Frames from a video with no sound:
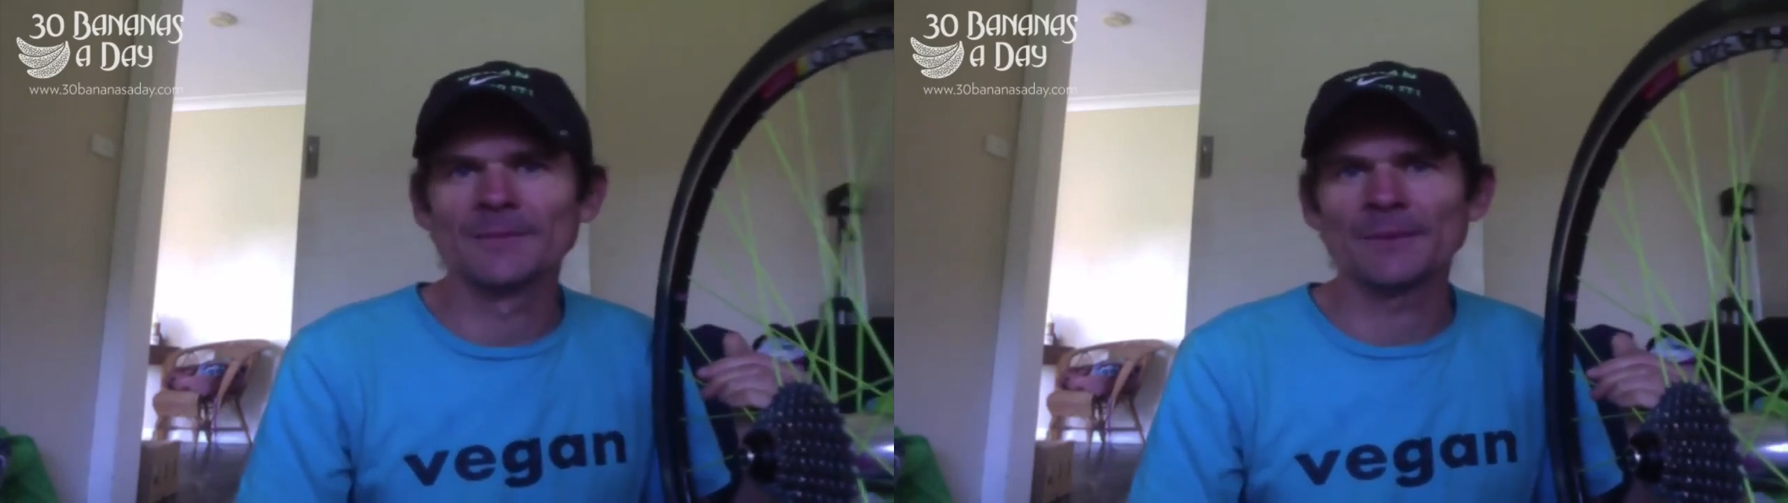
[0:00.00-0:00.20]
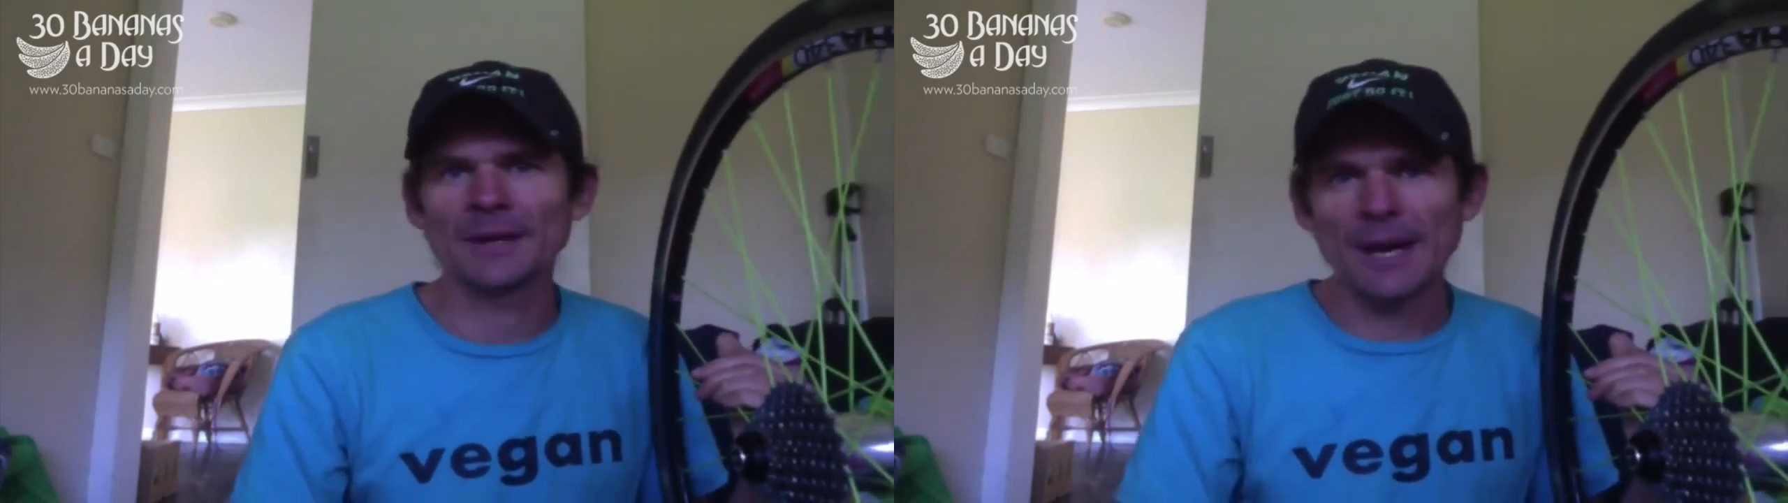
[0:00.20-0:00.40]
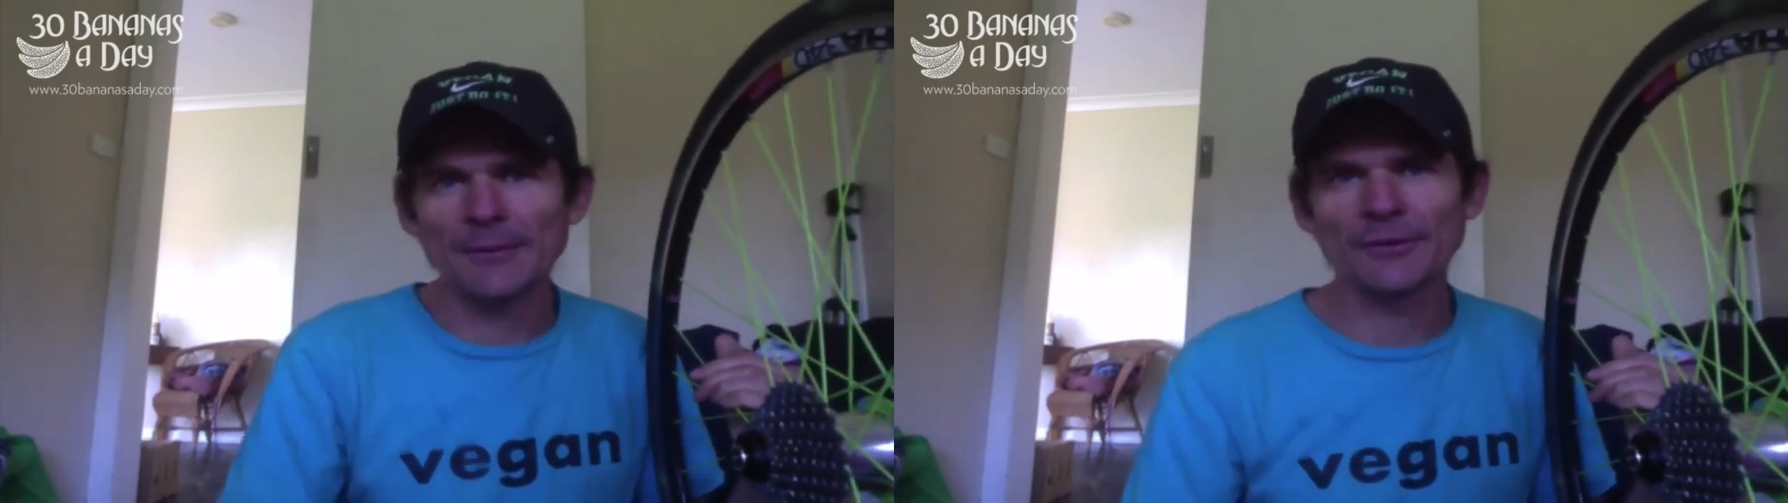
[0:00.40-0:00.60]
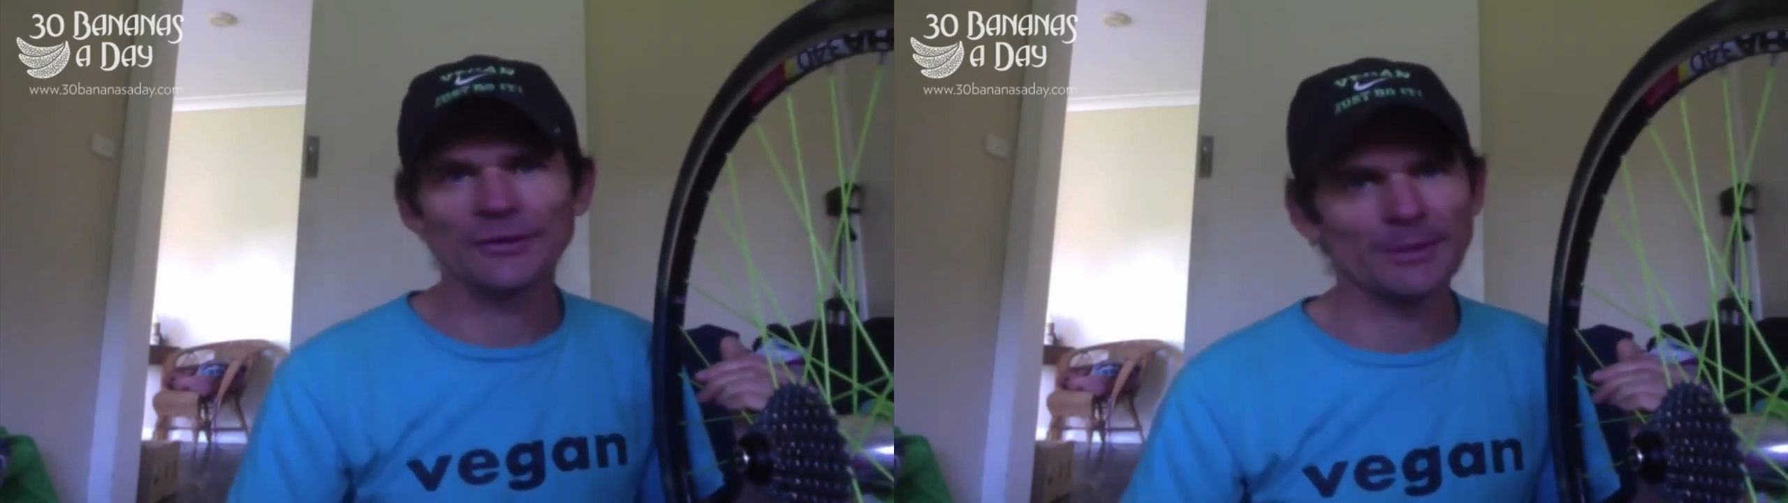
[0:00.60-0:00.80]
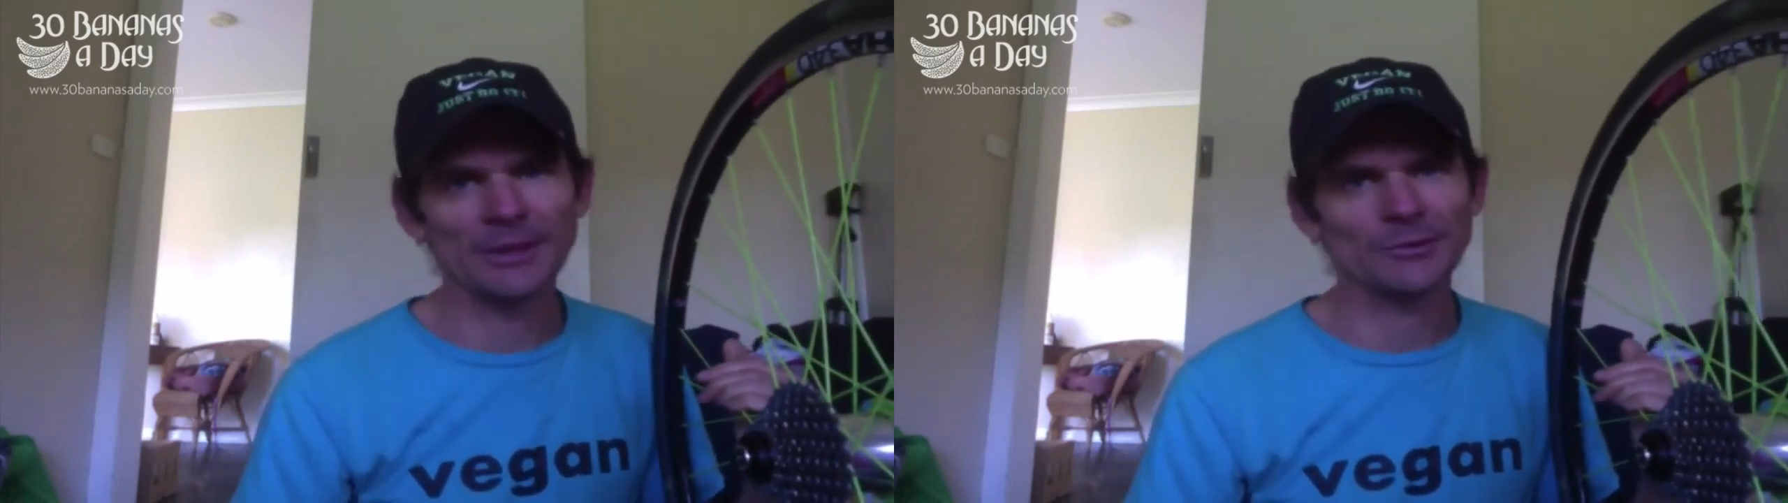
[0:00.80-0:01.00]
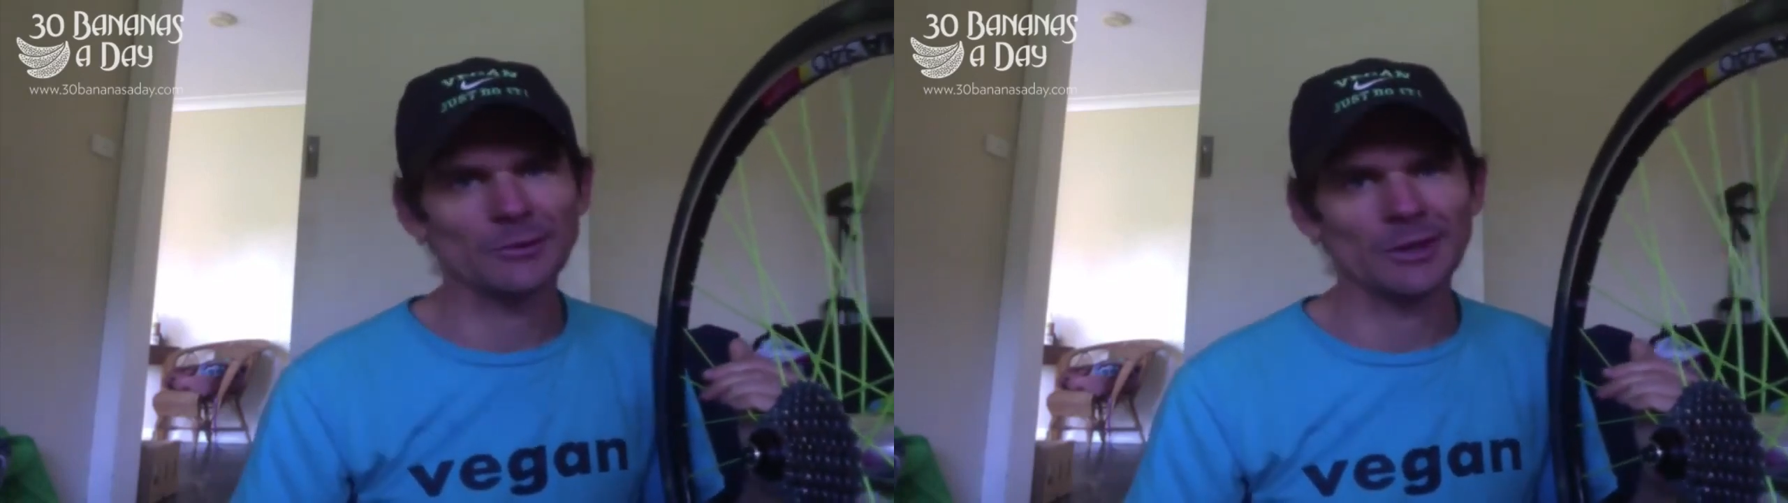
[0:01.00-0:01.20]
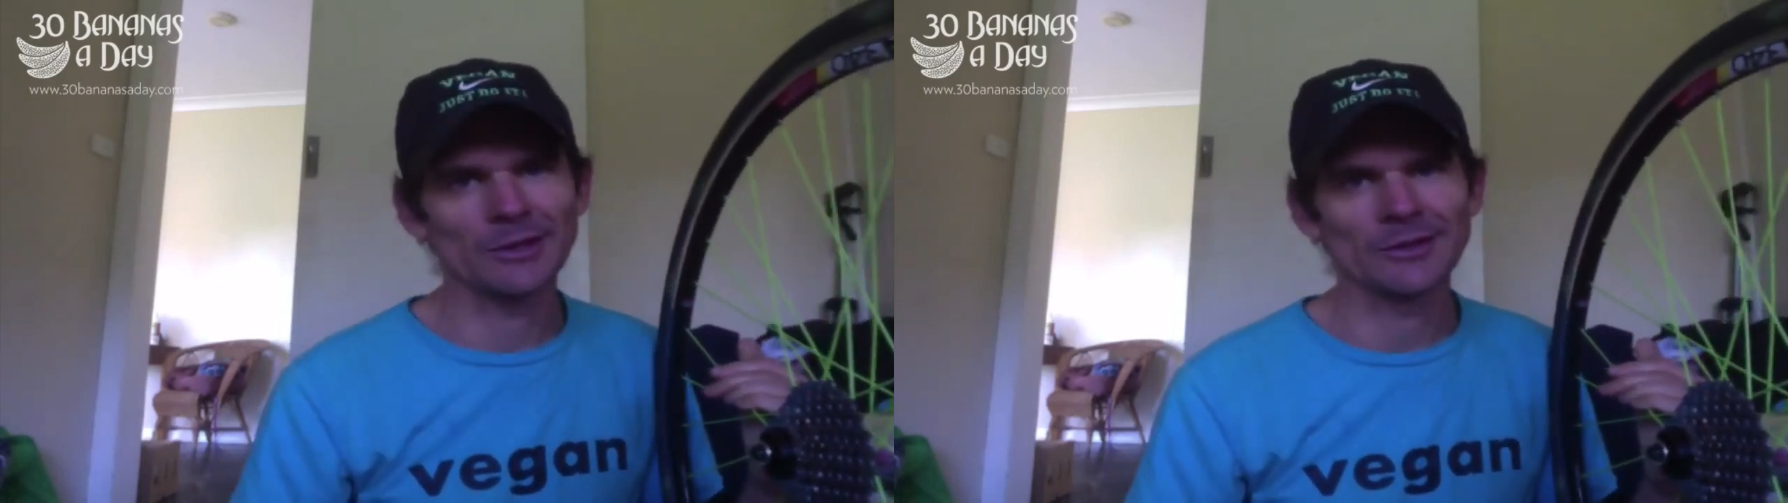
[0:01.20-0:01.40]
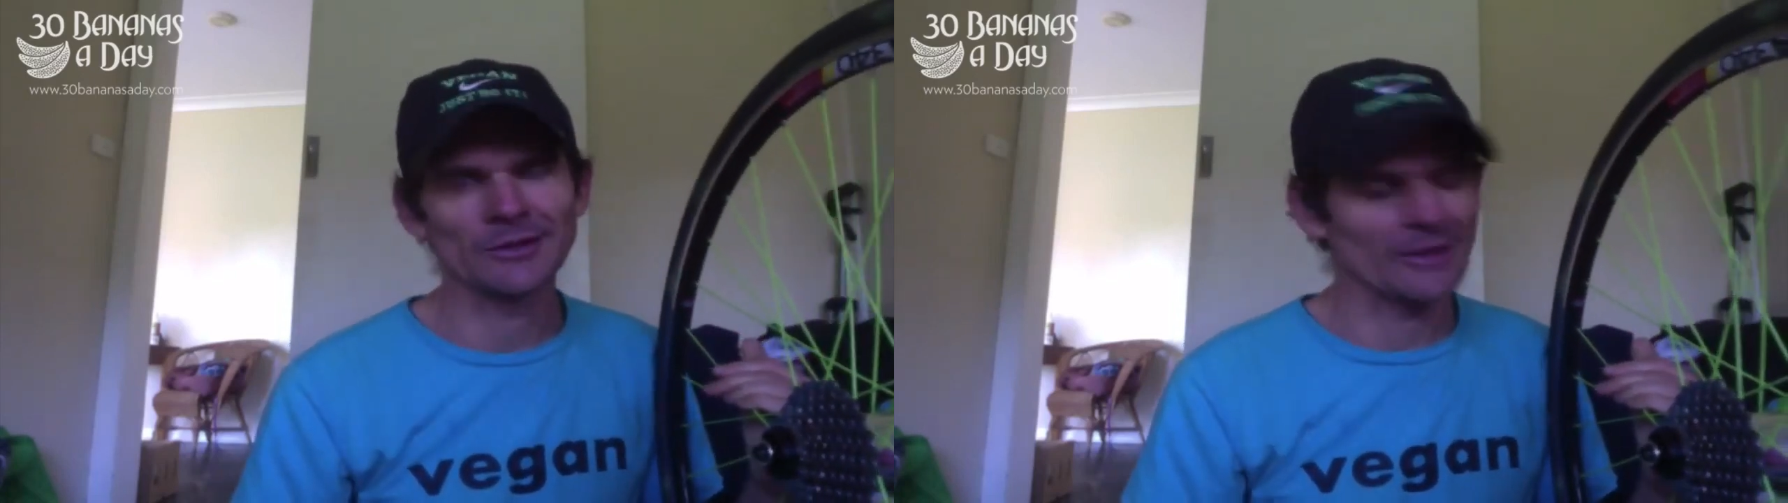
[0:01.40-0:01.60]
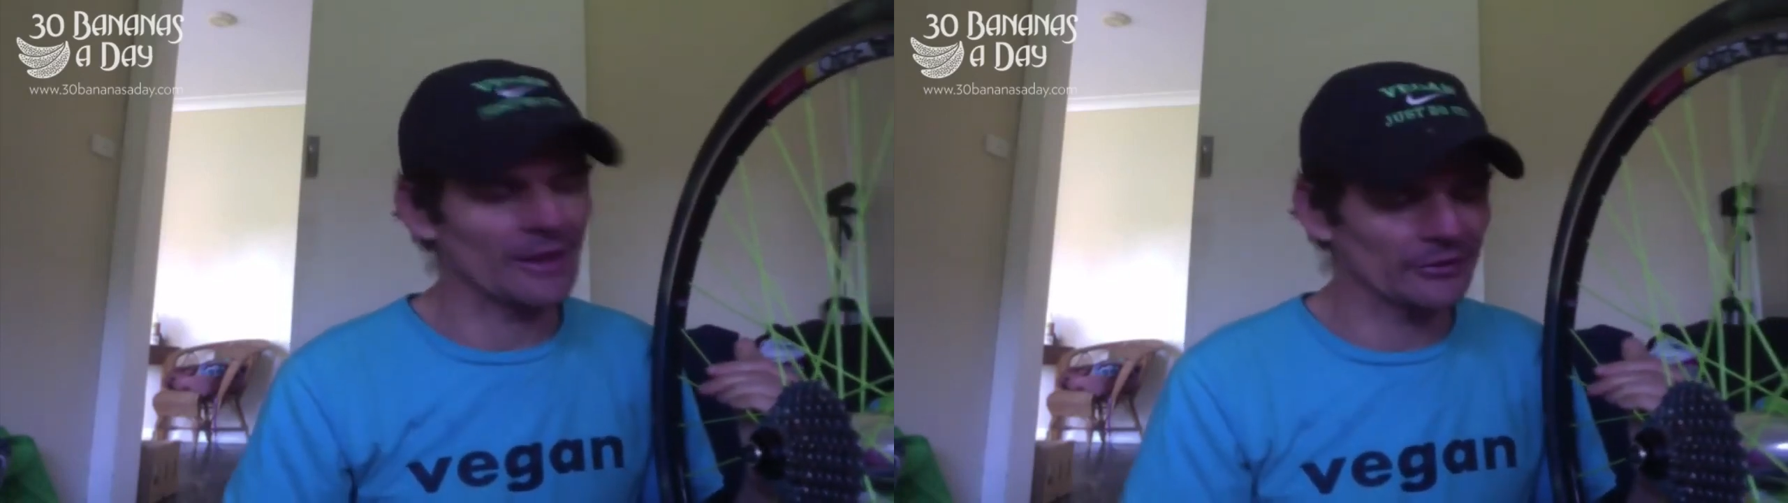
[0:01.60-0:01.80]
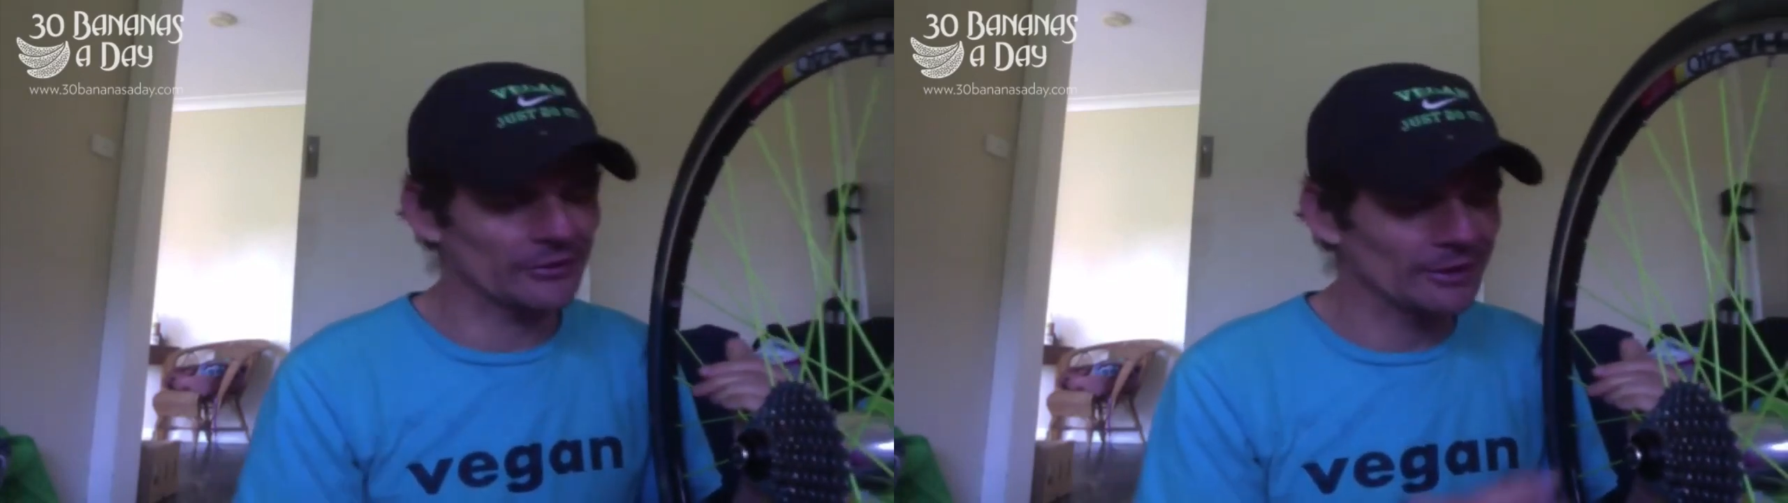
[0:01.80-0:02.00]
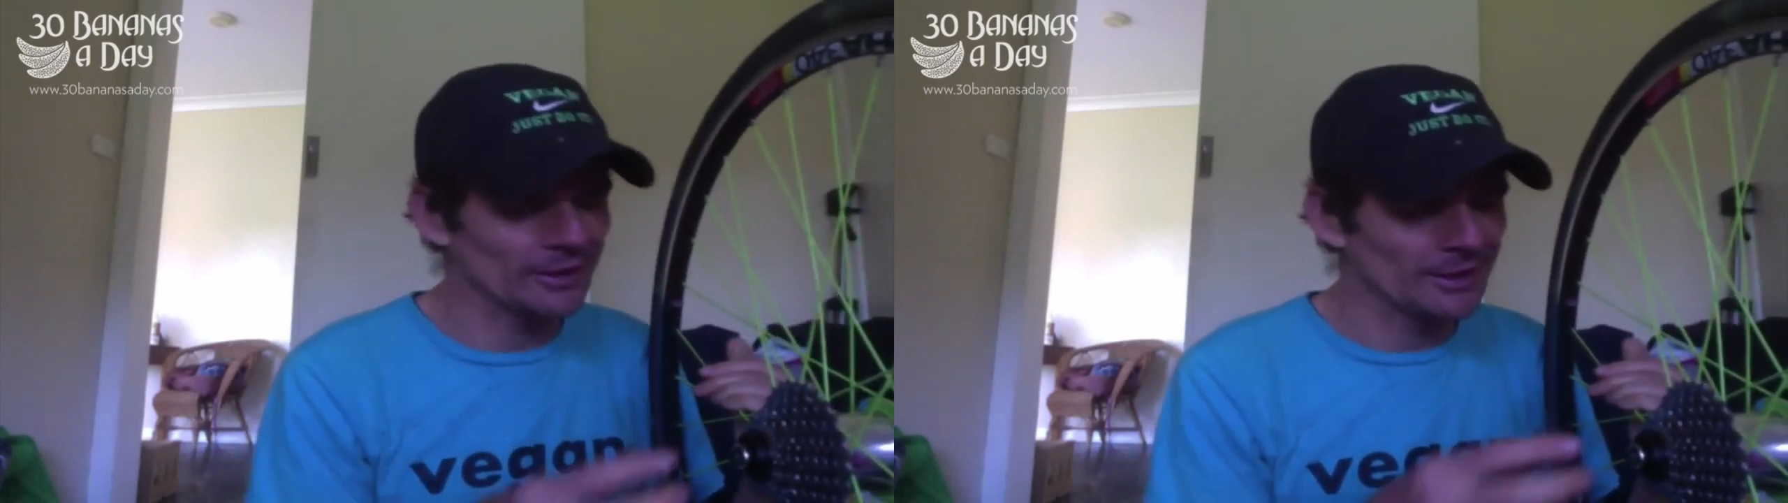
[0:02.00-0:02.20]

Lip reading: That comfort's the biggest one. So that's